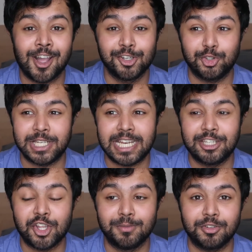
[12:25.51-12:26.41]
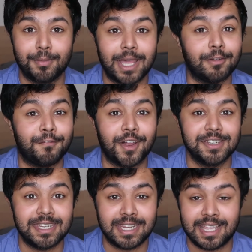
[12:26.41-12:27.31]
country in terms of the amount of
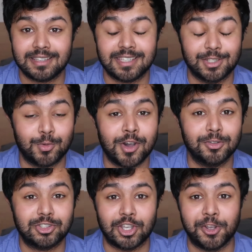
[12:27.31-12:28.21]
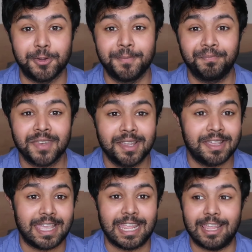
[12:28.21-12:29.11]
funding it gets as well. So
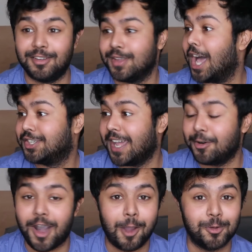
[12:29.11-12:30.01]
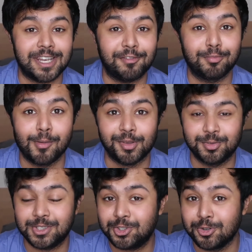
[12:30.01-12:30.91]
I doubt I would have
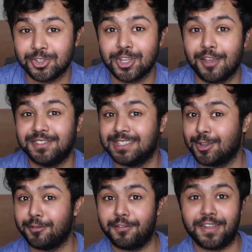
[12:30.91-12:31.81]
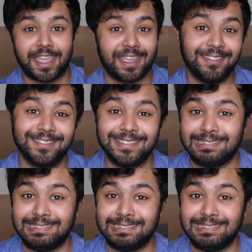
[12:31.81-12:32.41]
problems with student services over there.